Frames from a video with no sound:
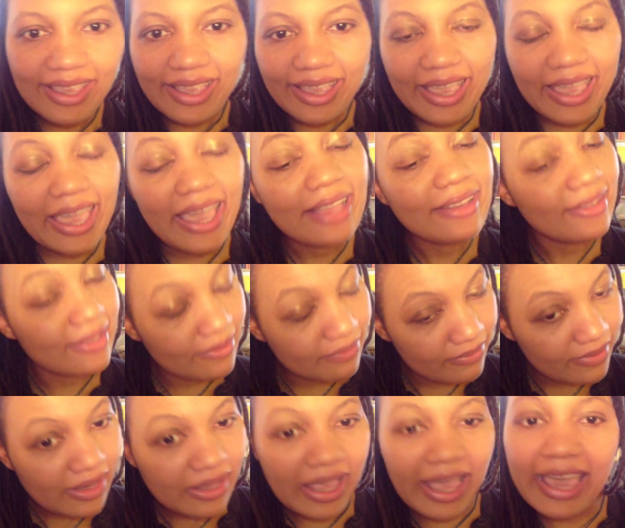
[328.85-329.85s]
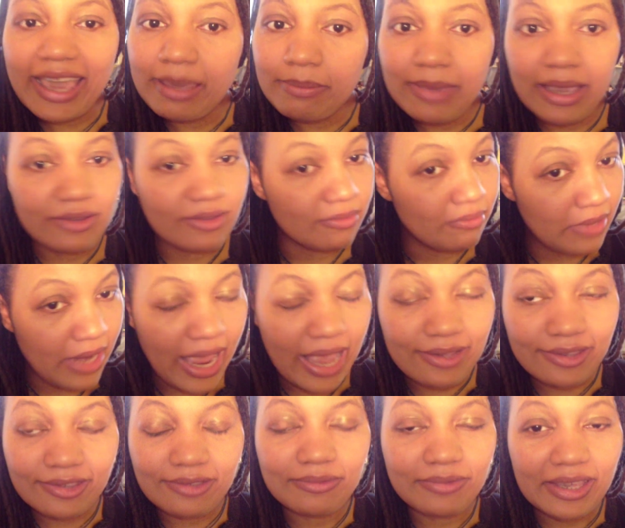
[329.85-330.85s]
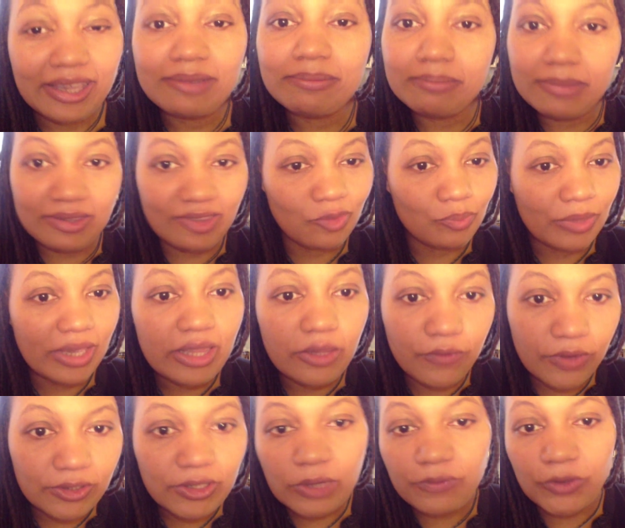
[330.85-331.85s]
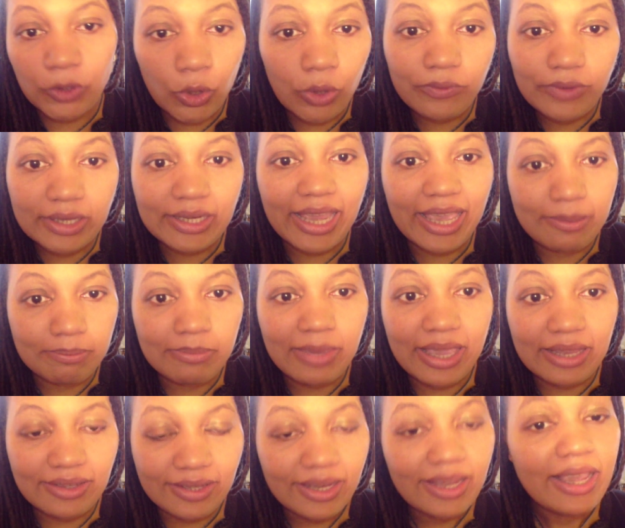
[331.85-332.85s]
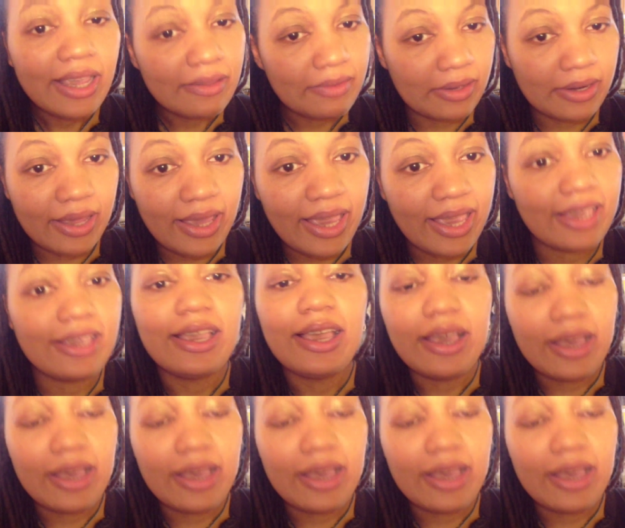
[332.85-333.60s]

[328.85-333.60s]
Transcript: And I admit, yes, see, Miss May, the Philadelphia Whovian admit that, hey,